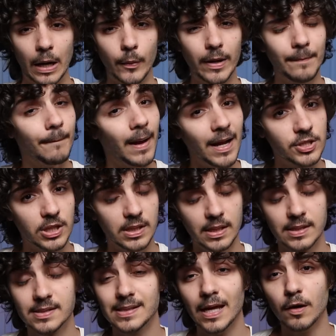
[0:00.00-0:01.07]
Now imagine
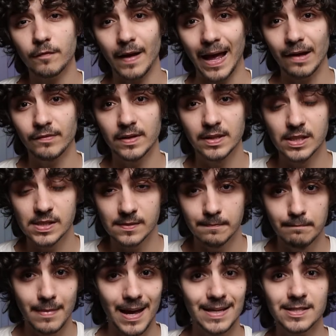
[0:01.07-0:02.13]
instead of having this
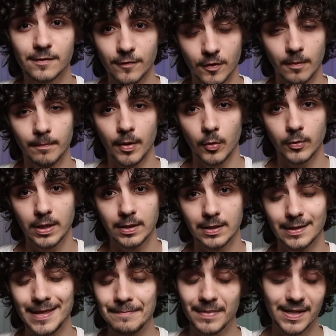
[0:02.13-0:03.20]
massive component
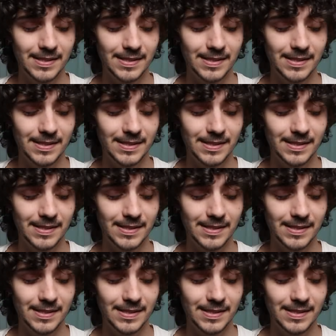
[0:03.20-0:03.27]
that